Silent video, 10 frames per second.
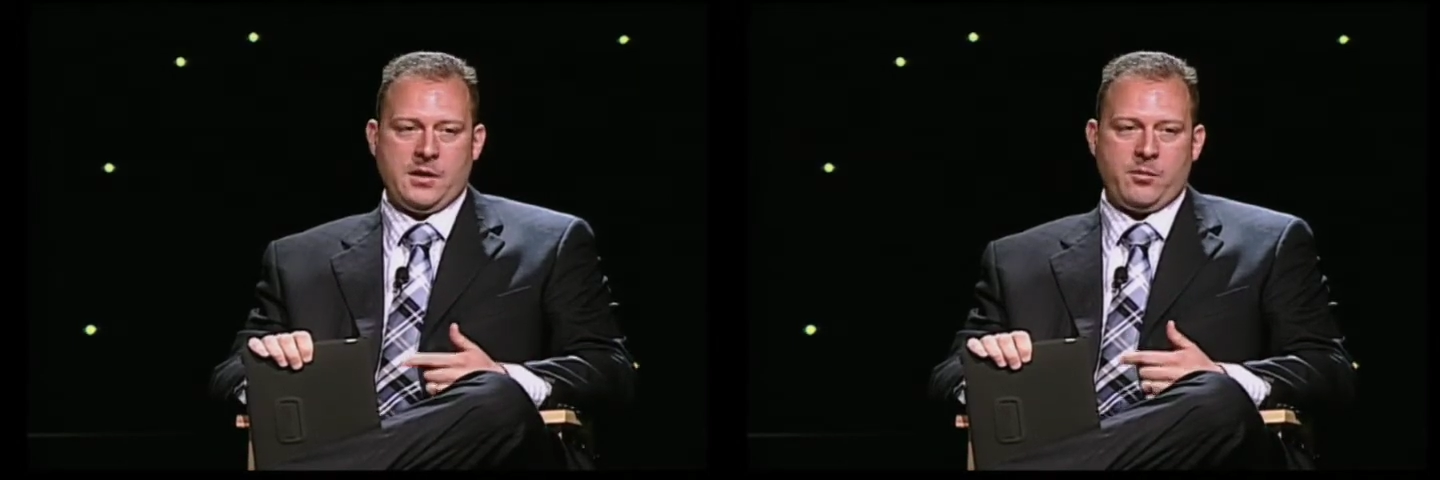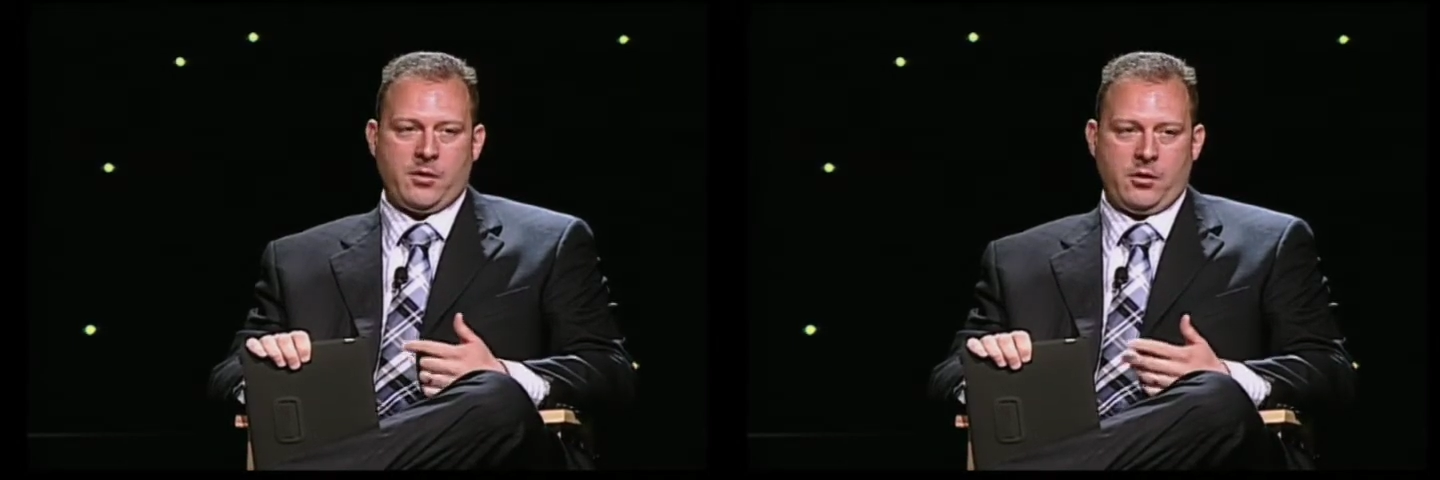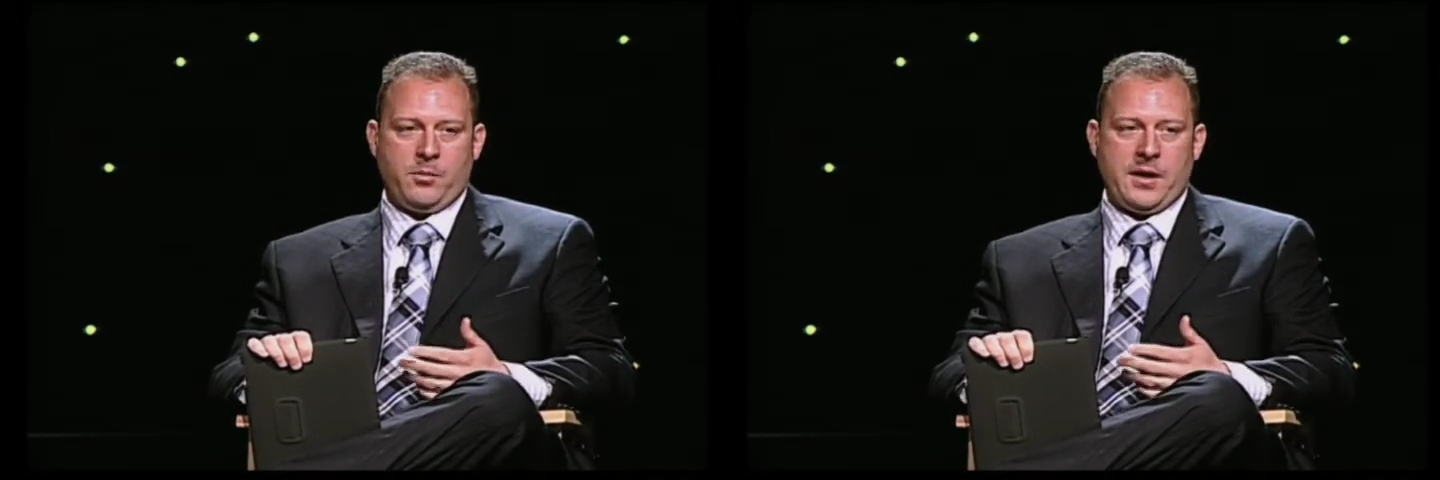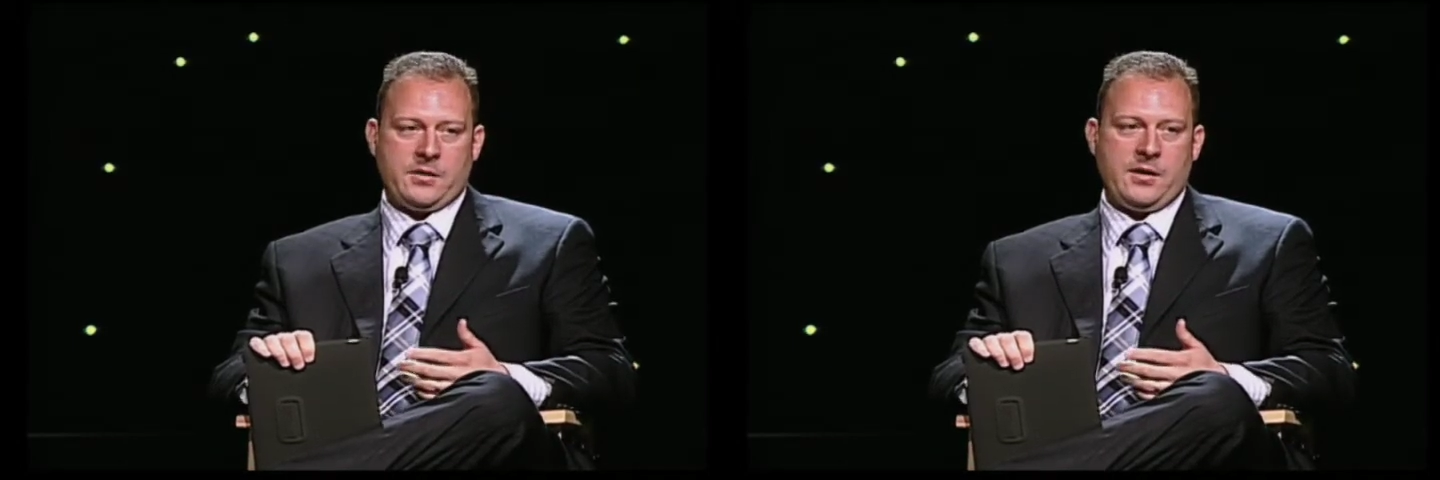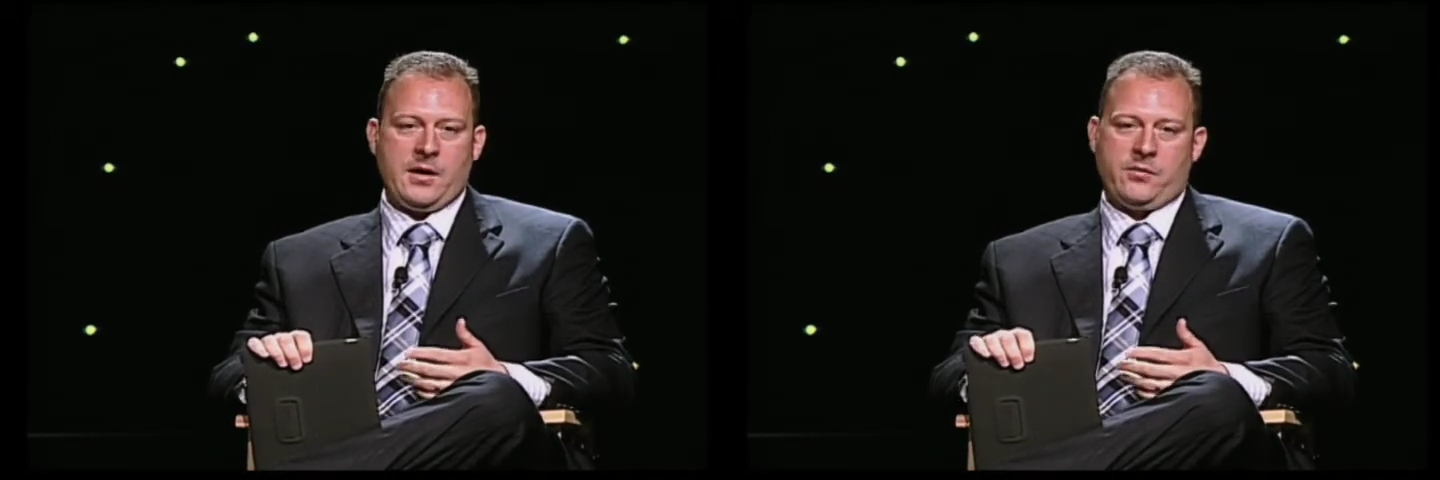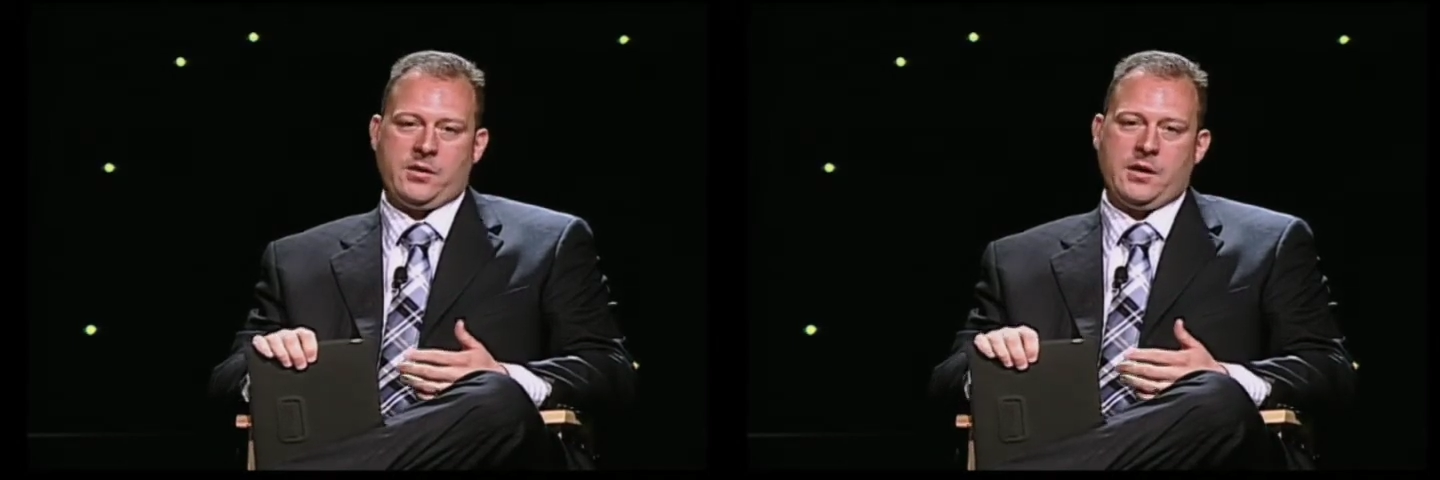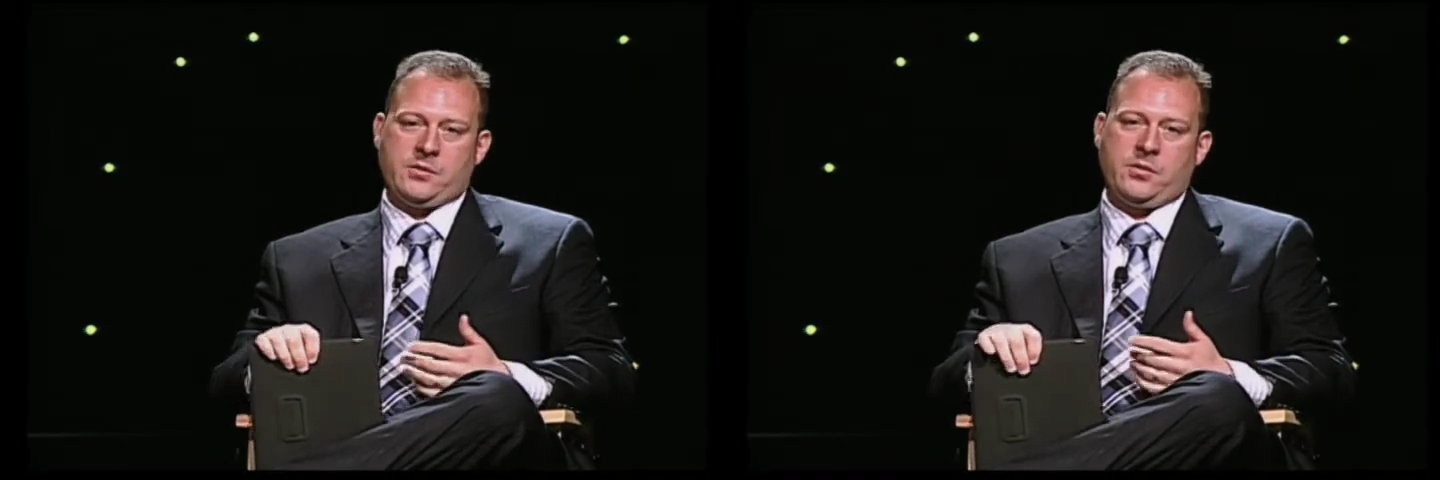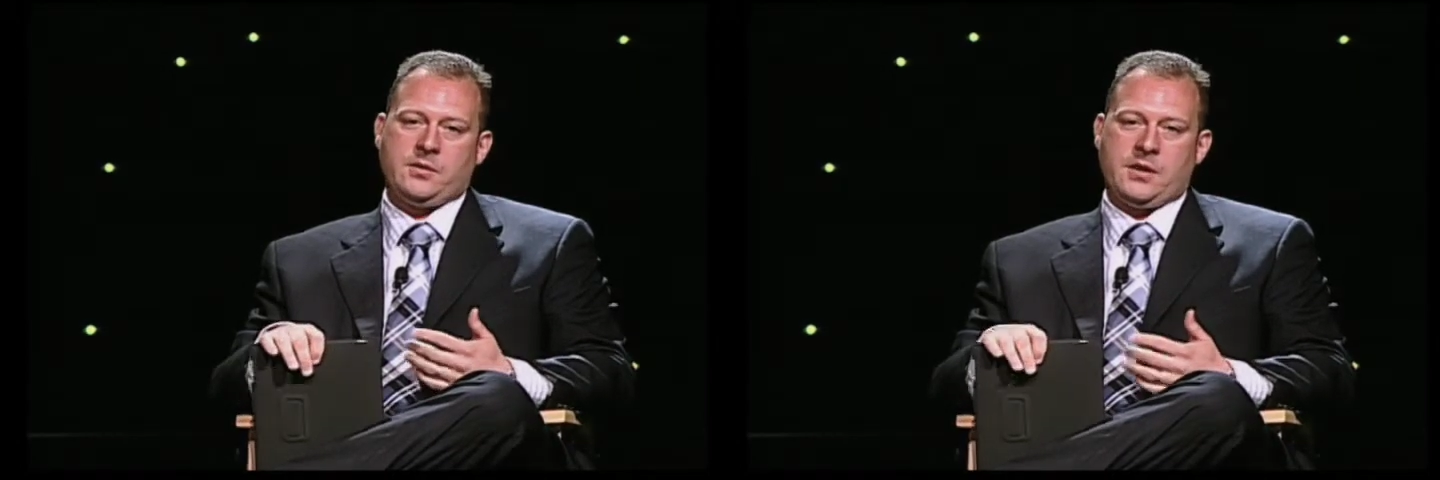able to go back to your
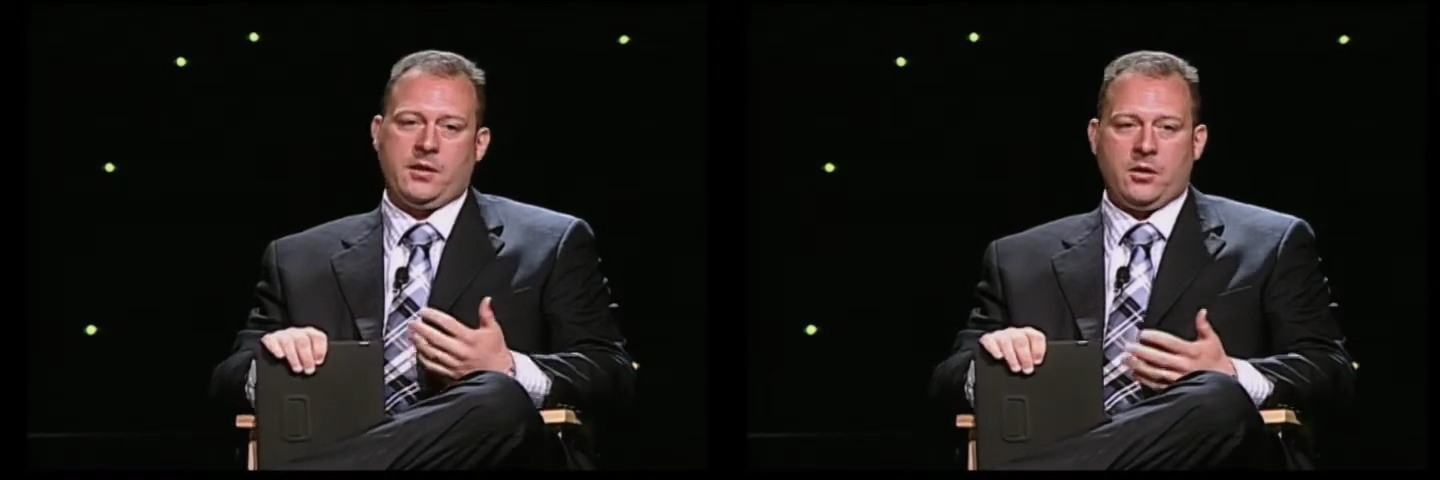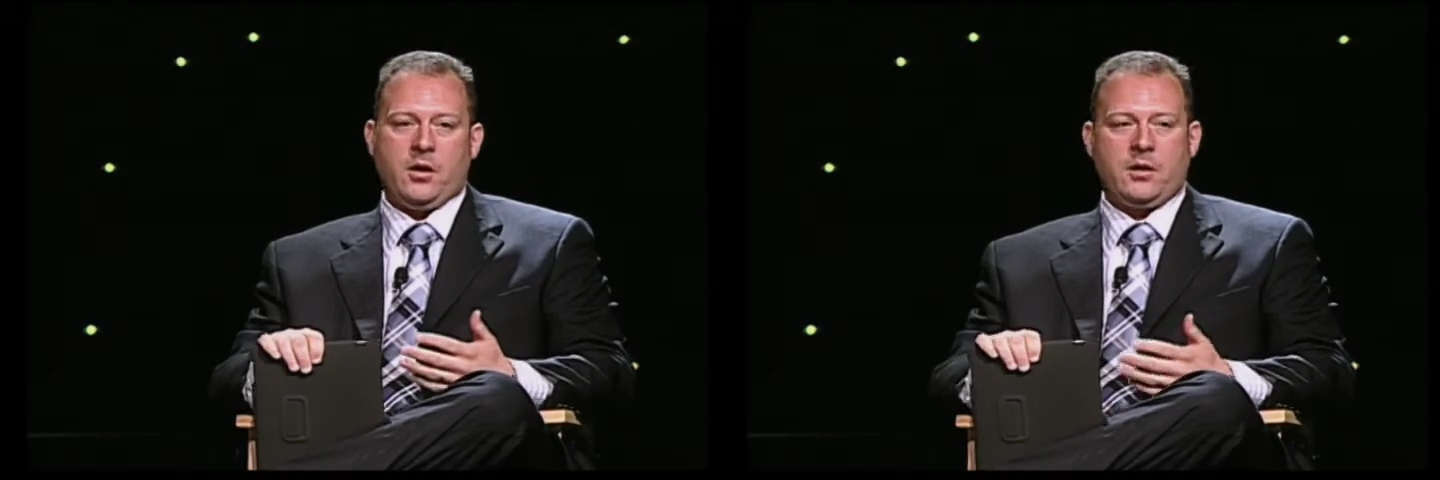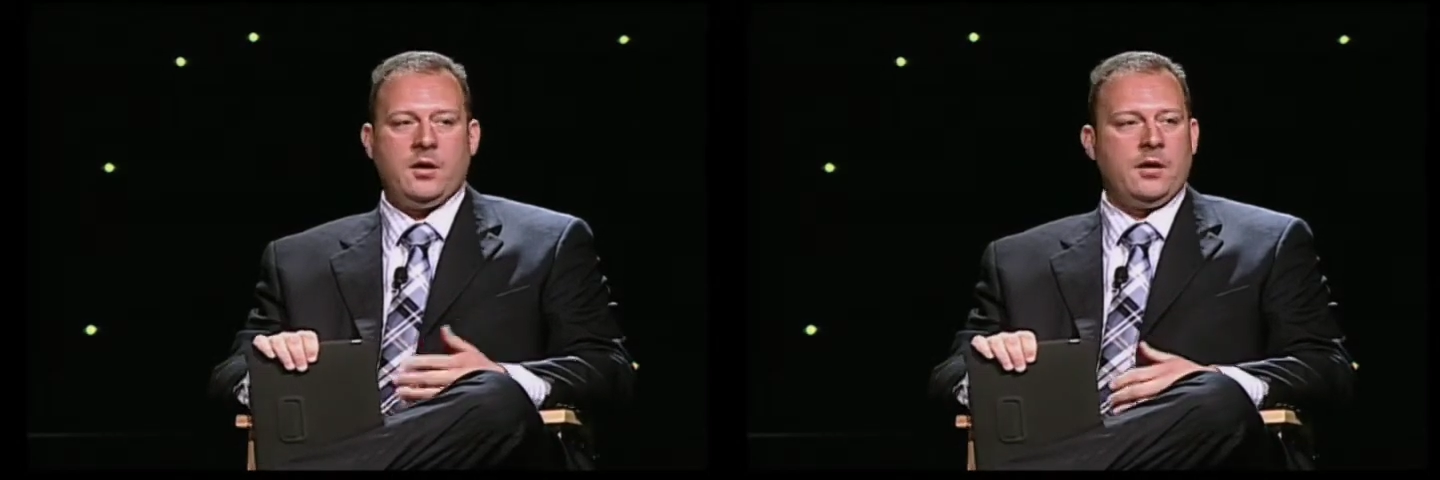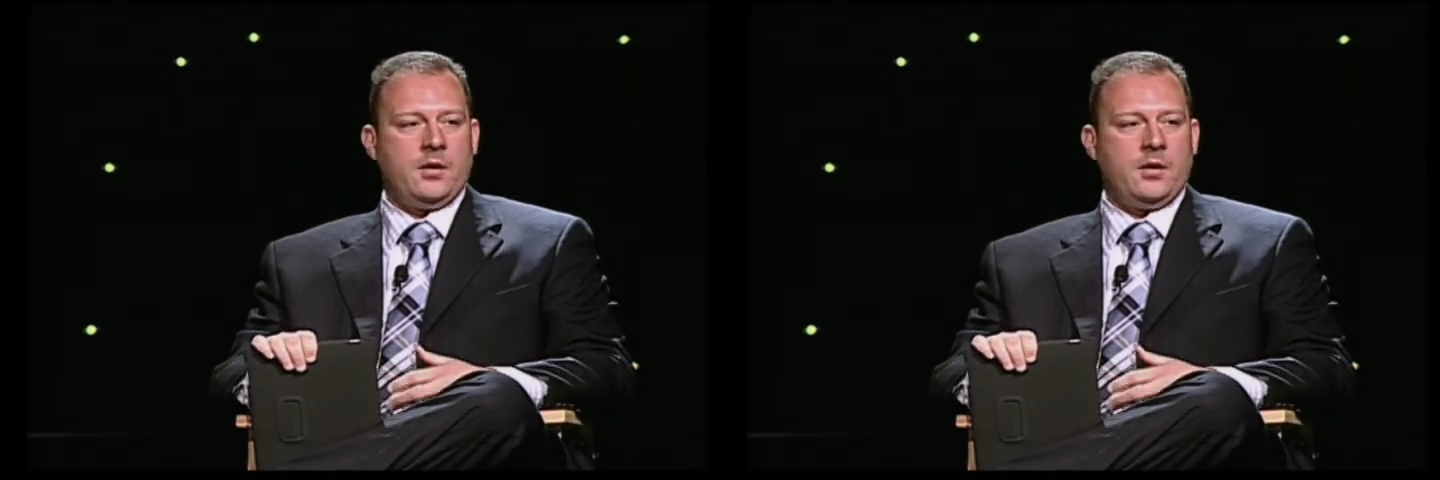advertiser and say, look,